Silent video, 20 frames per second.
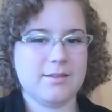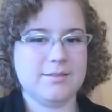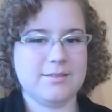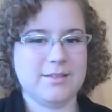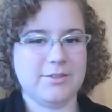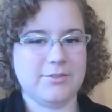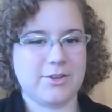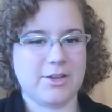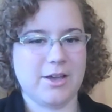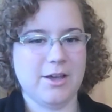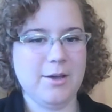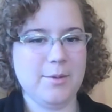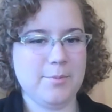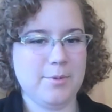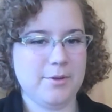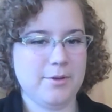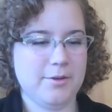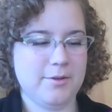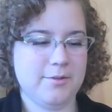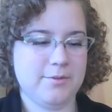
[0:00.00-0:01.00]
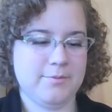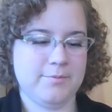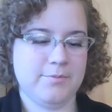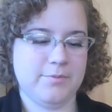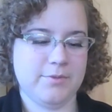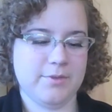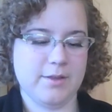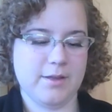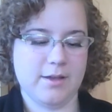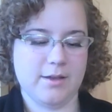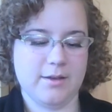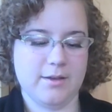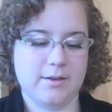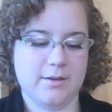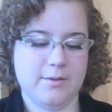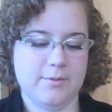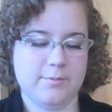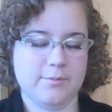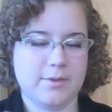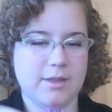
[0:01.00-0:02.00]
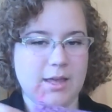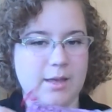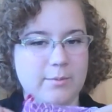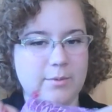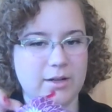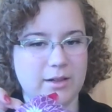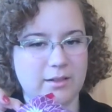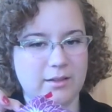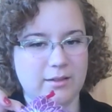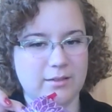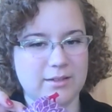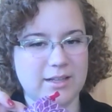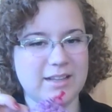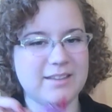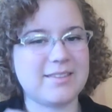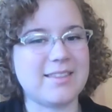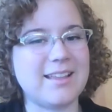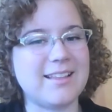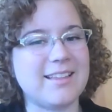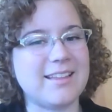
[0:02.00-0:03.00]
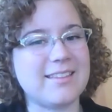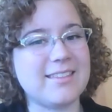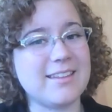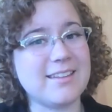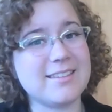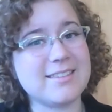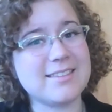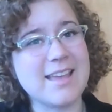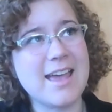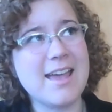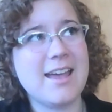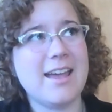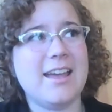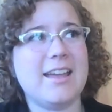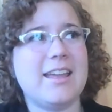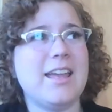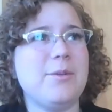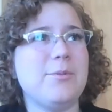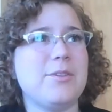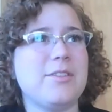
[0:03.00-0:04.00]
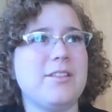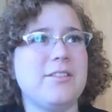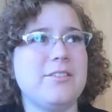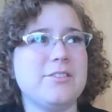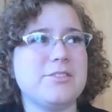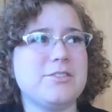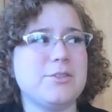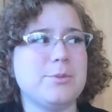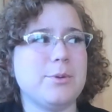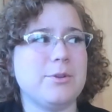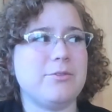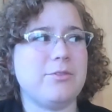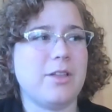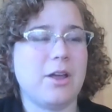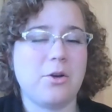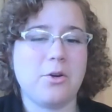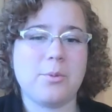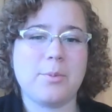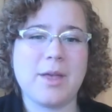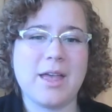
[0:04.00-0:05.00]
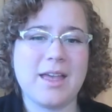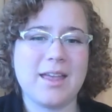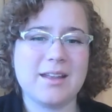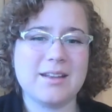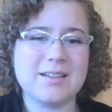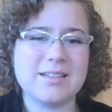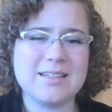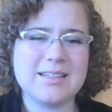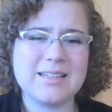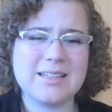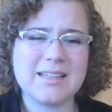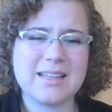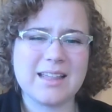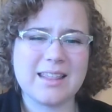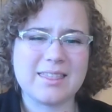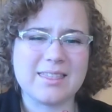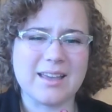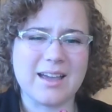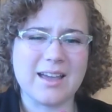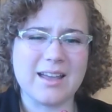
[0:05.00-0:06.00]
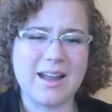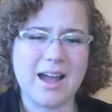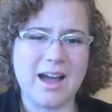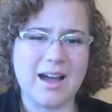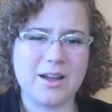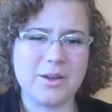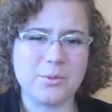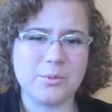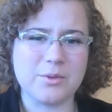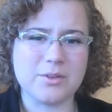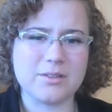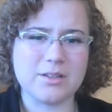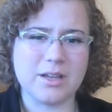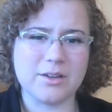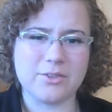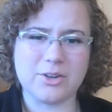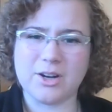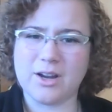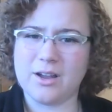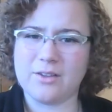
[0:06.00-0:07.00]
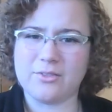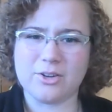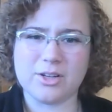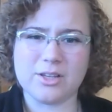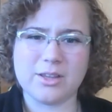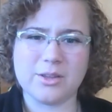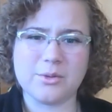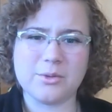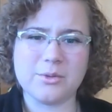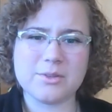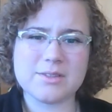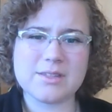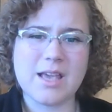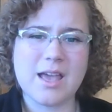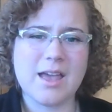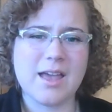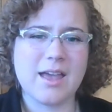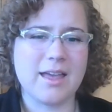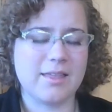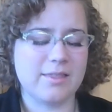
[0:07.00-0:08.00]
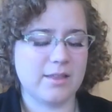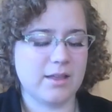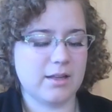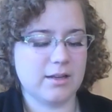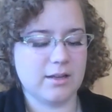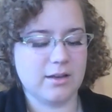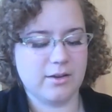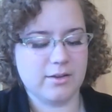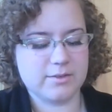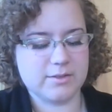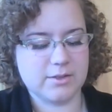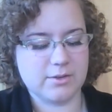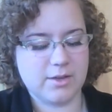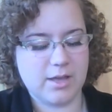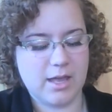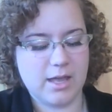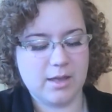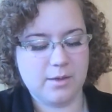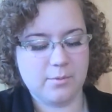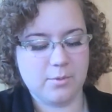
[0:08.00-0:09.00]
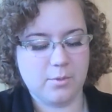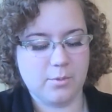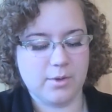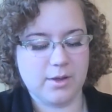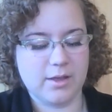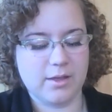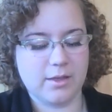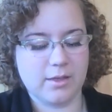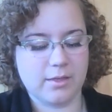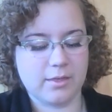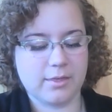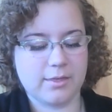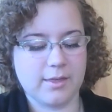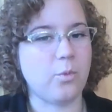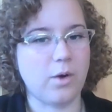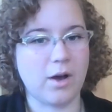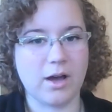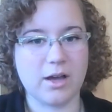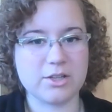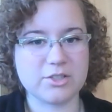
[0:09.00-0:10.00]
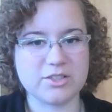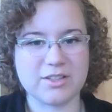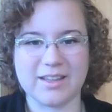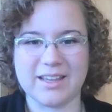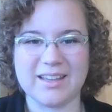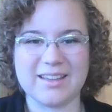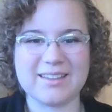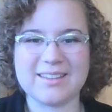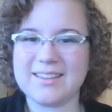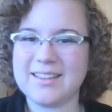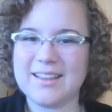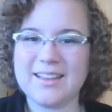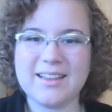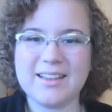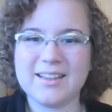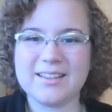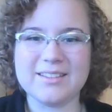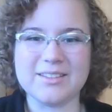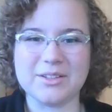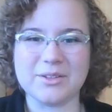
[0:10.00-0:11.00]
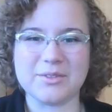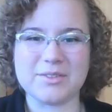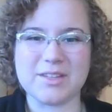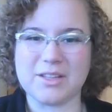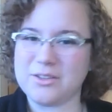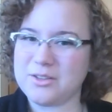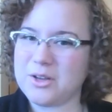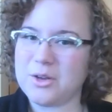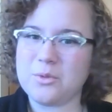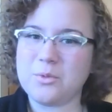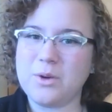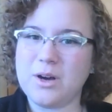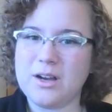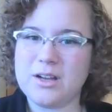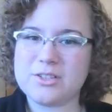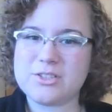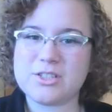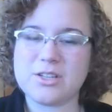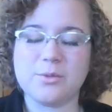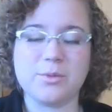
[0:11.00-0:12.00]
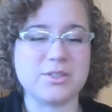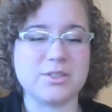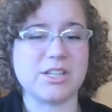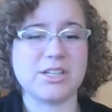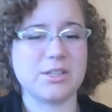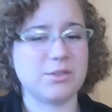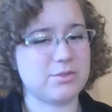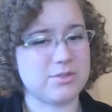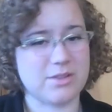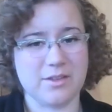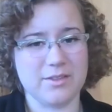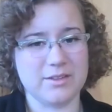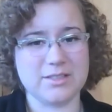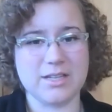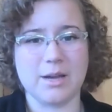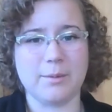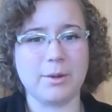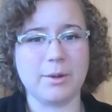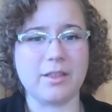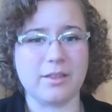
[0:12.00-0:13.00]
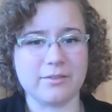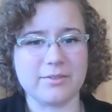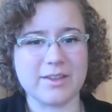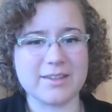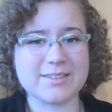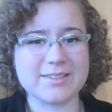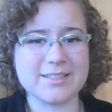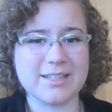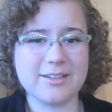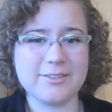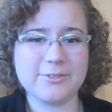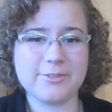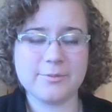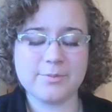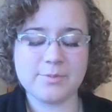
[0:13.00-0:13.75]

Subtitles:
Diva Cup came in a little nice thing like this. It came with a little stupid flower pen that I will never ever use, and then it also came with wash, silicone wash, which I use all the time. I love that stuff.